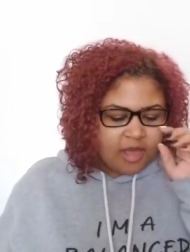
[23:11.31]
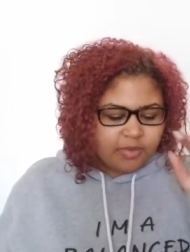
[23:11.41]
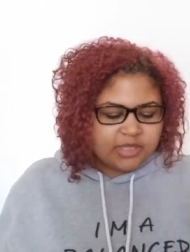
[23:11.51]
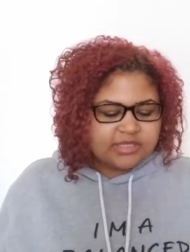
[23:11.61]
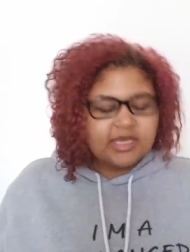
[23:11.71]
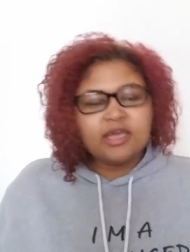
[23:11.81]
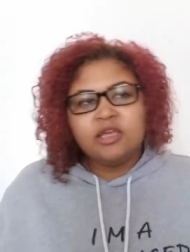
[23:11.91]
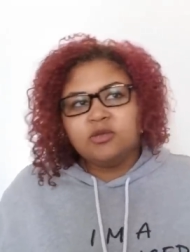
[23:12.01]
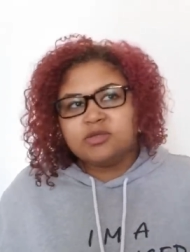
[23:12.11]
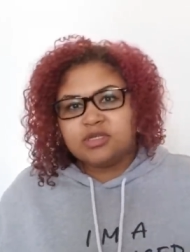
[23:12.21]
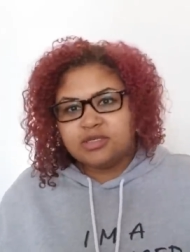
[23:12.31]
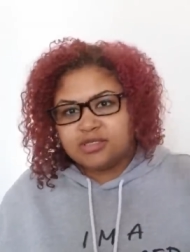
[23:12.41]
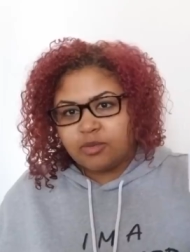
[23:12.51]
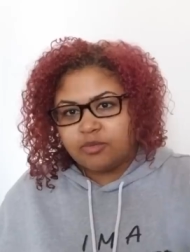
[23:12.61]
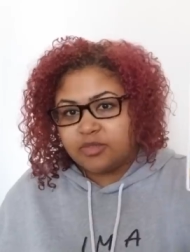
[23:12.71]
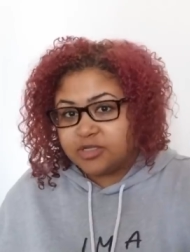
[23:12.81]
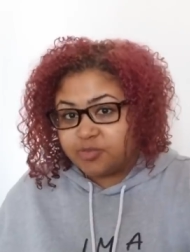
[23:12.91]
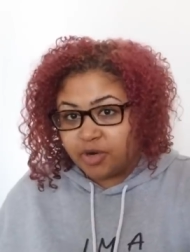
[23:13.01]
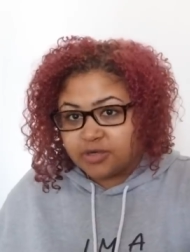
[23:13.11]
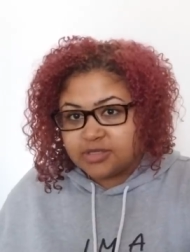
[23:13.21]
but the second you see some this
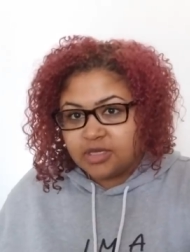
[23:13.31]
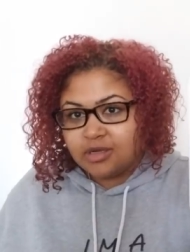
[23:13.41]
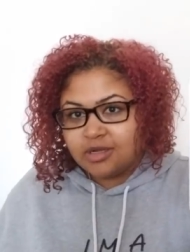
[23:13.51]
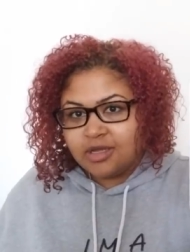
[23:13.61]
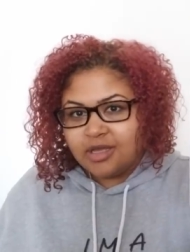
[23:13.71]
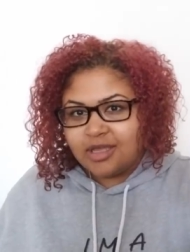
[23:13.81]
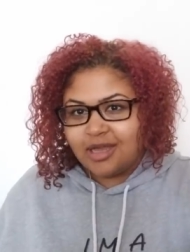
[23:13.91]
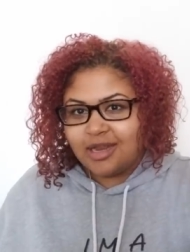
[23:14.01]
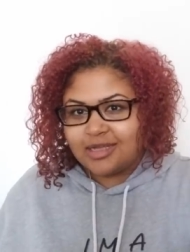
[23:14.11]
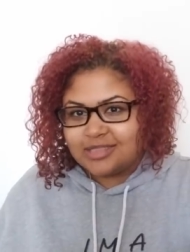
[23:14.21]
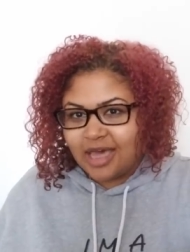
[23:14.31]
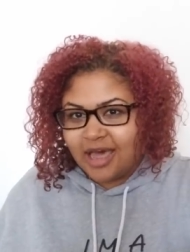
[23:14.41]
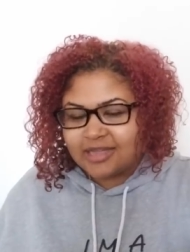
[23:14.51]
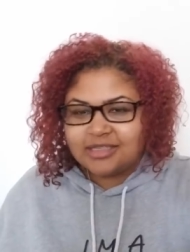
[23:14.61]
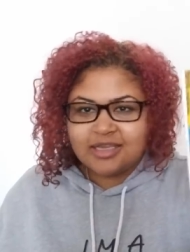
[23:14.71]
person getting attacked,